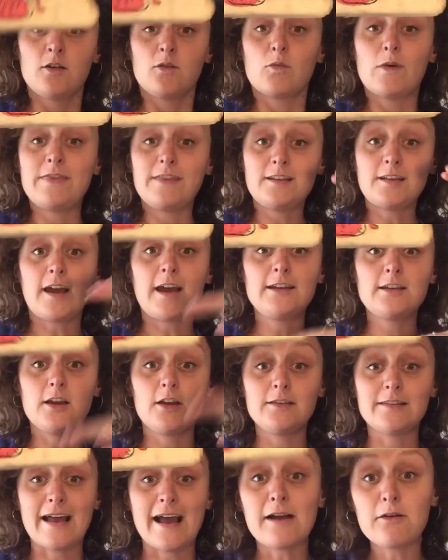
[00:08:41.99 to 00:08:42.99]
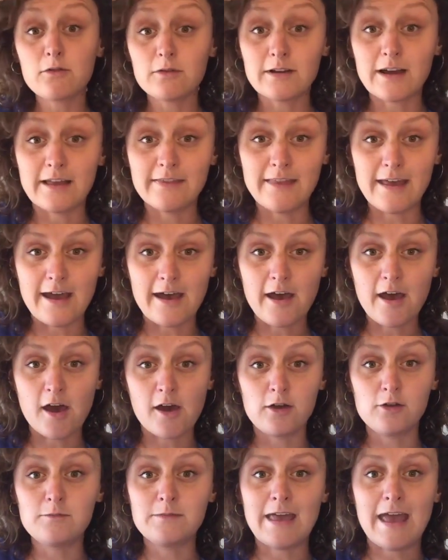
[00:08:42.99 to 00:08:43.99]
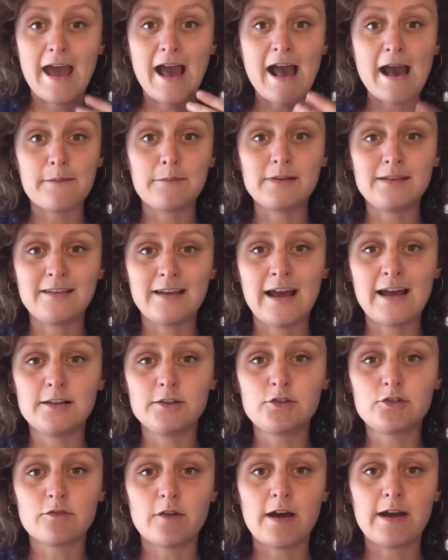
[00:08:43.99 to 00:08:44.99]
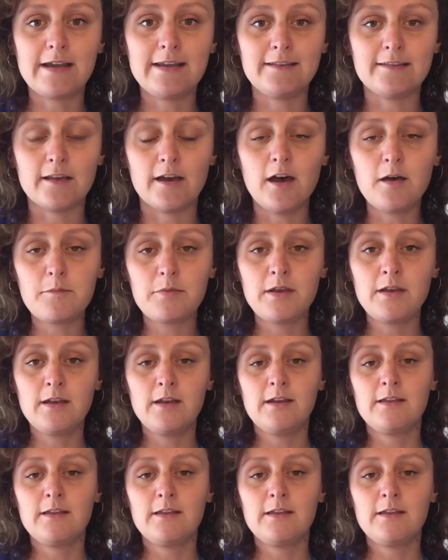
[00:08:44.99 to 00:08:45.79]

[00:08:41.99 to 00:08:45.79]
When the tide goes out and their home, their habitat dries up,